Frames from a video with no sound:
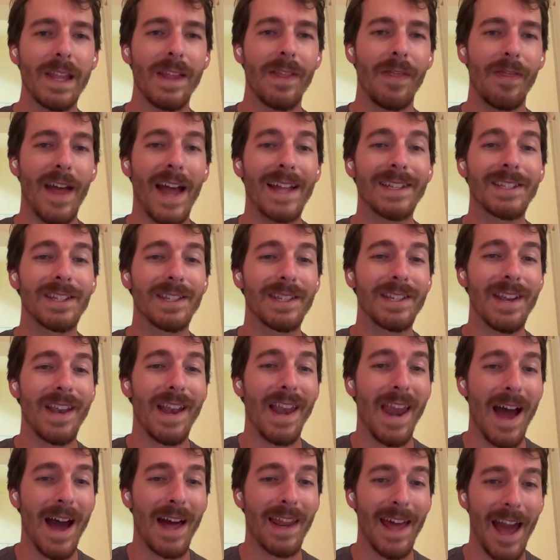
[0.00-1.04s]
That's
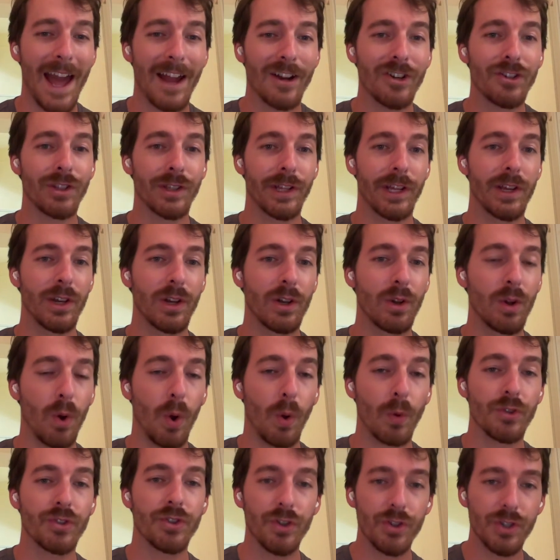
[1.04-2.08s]
not actually
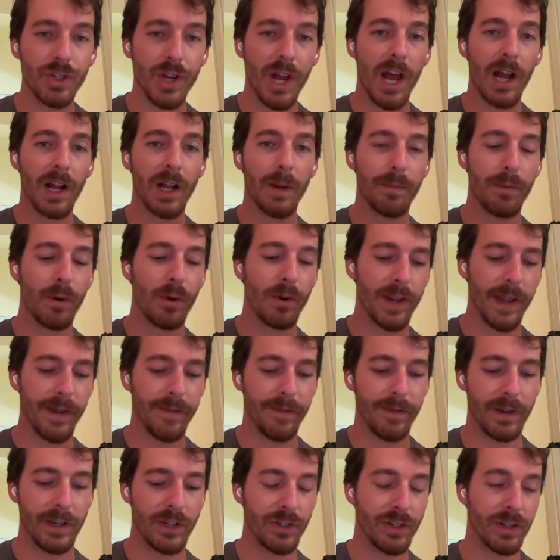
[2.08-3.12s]
culture shock per
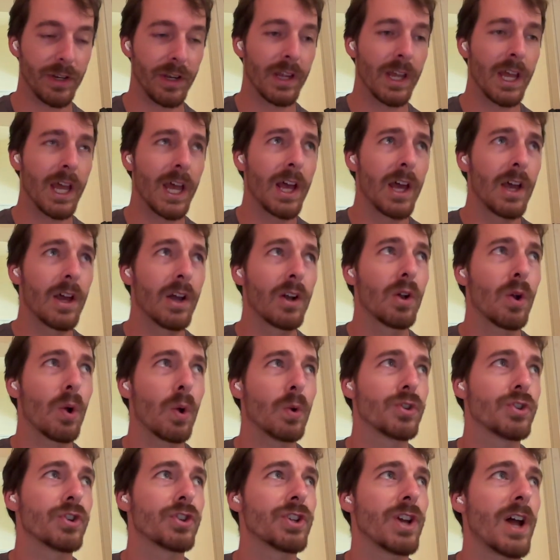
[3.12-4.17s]
definition.
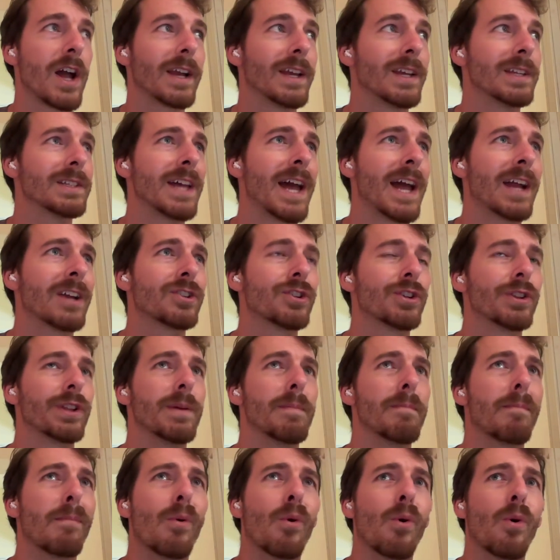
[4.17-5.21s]
Culture shock is
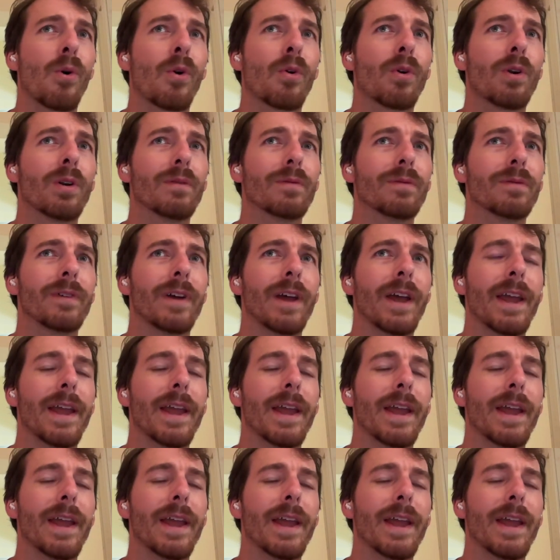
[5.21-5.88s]
actually more of